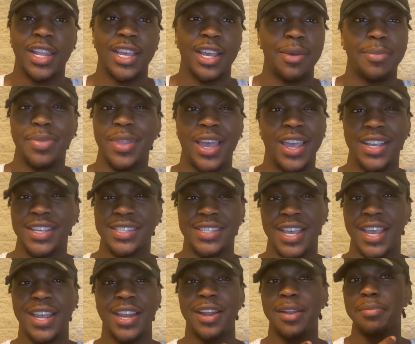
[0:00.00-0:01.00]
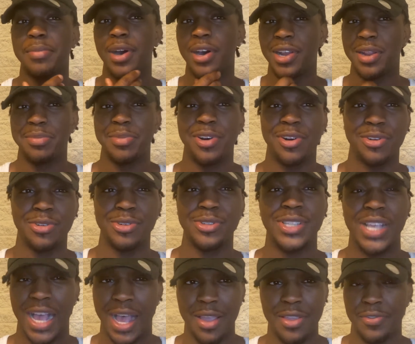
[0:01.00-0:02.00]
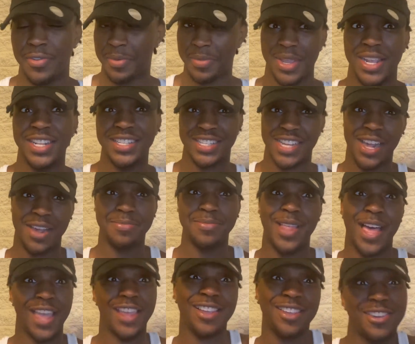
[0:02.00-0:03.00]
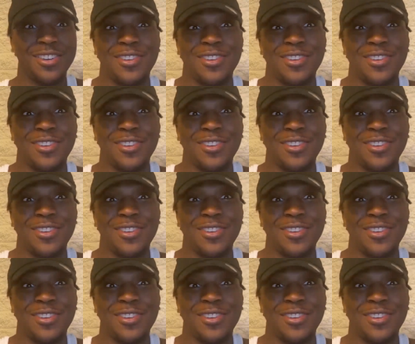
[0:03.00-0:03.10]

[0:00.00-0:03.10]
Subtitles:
not excited about it. But the whole time, you feel me, inside, I'm like,